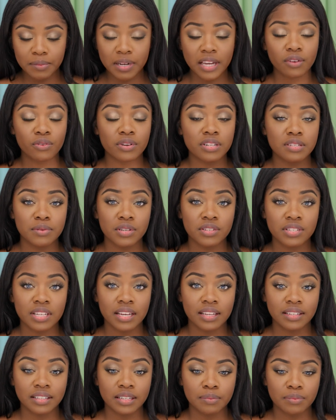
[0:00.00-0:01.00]
not going to be using
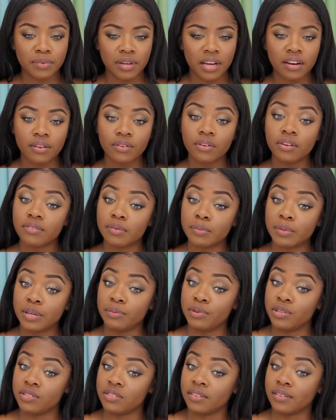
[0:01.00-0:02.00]
a lip. I don't know if I'm going to
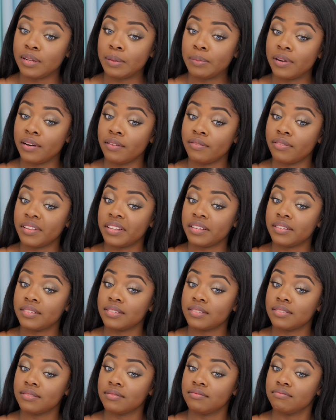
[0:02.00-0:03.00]
be using a lip liner for
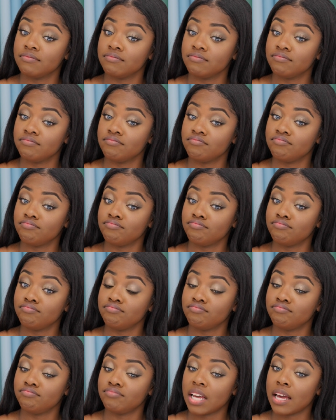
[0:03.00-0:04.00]
this.
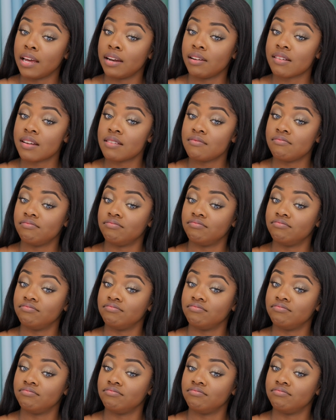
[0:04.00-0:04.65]
I don't know.